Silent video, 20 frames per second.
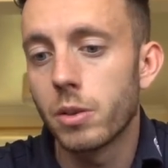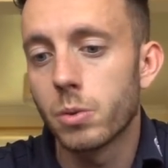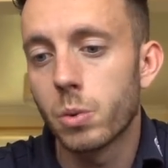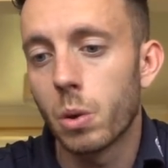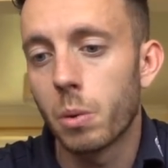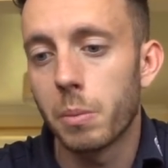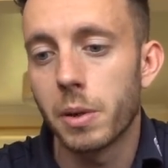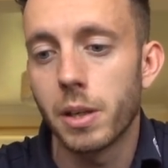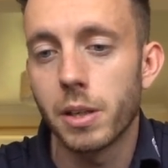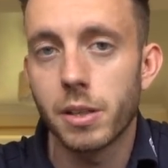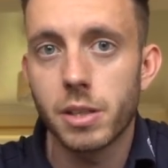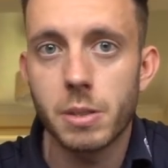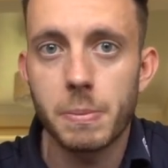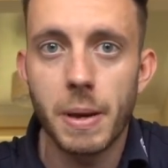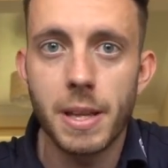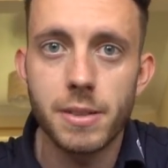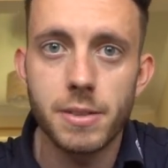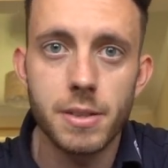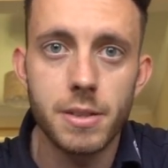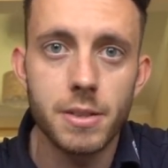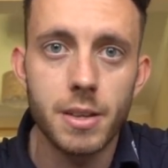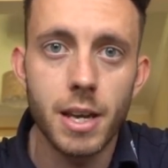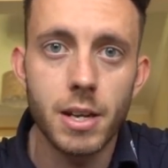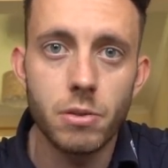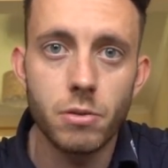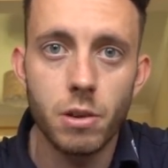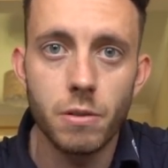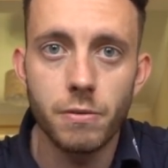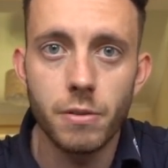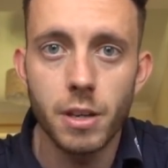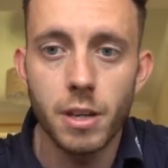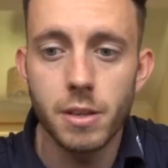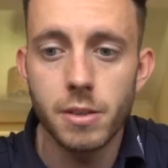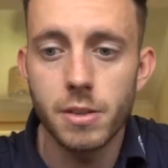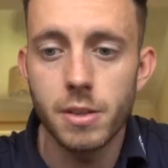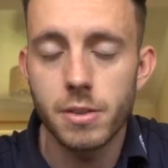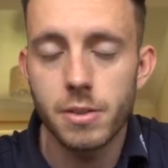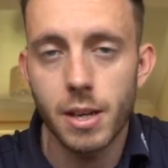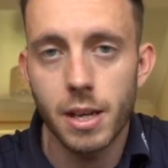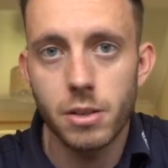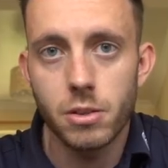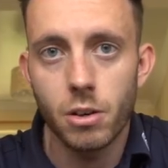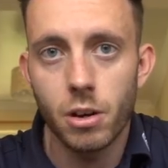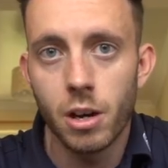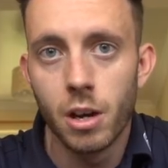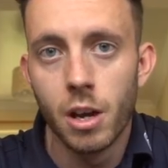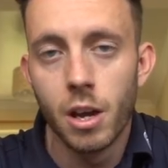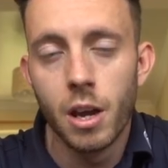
tournament expenses, entry fees, etc.